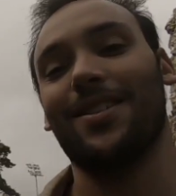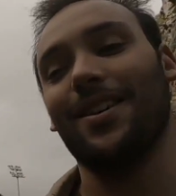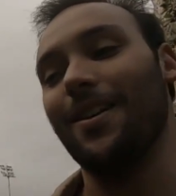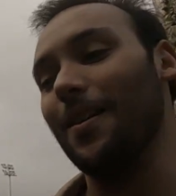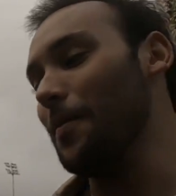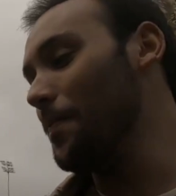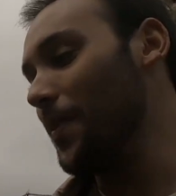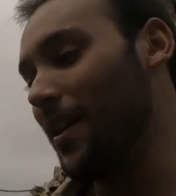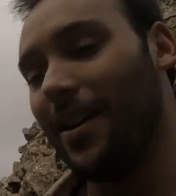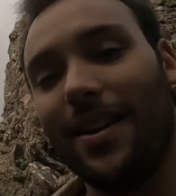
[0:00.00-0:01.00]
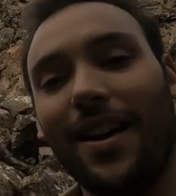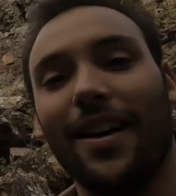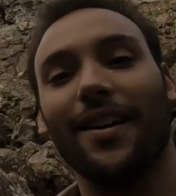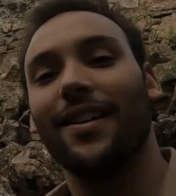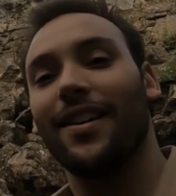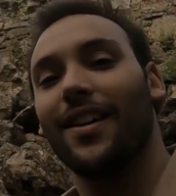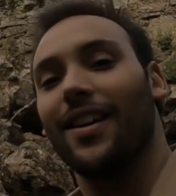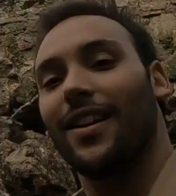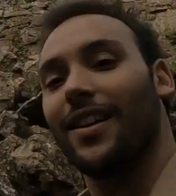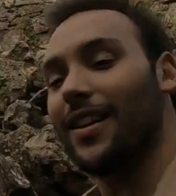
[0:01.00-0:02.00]
So yeah,
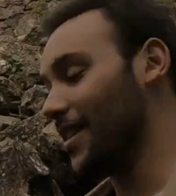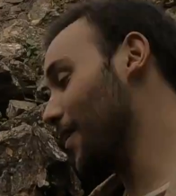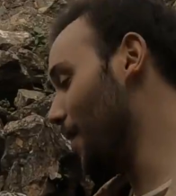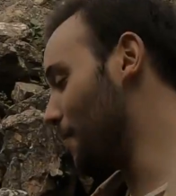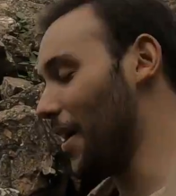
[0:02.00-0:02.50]
let's go up